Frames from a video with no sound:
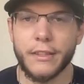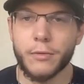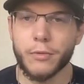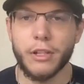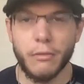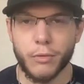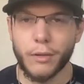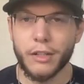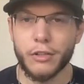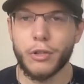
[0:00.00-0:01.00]
these receivers were
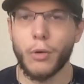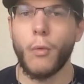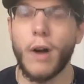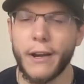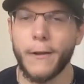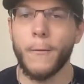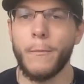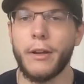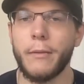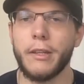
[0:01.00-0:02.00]
getting so wide
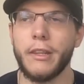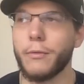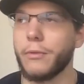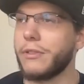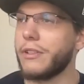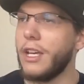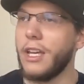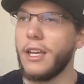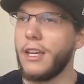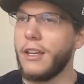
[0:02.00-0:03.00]
open. I mean, there was,
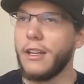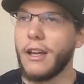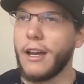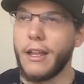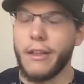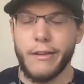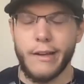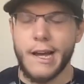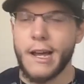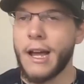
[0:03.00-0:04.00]

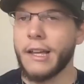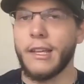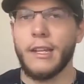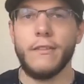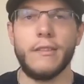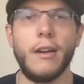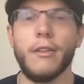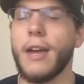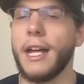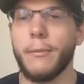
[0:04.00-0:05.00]
I can't even tell
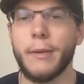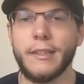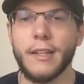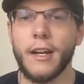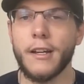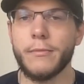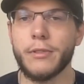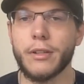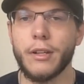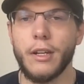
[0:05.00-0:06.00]
you how many
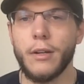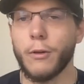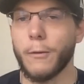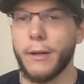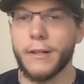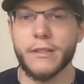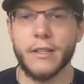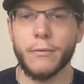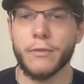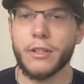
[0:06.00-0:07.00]
times where a Penn
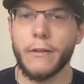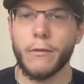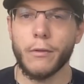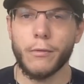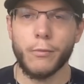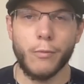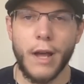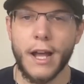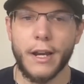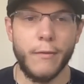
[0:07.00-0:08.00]
State receiver
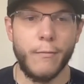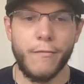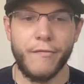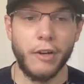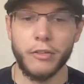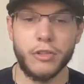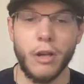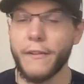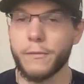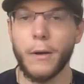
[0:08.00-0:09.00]
found a
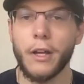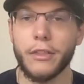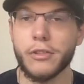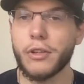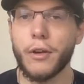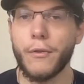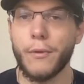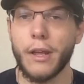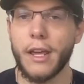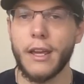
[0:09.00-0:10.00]
soft spot in the
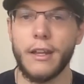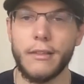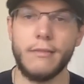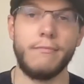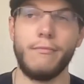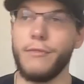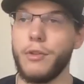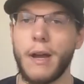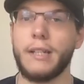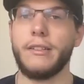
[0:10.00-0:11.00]
zone and
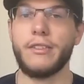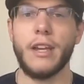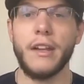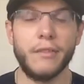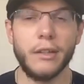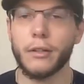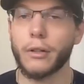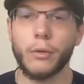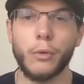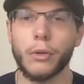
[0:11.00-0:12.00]
you had a safety or
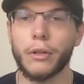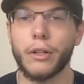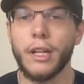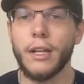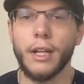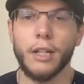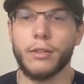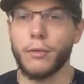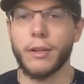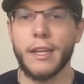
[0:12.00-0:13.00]
a corner
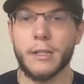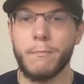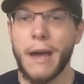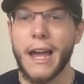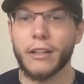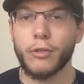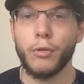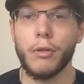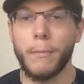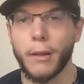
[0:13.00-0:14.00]
turning his back
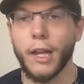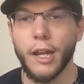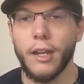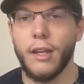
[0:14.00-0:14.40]
to the play.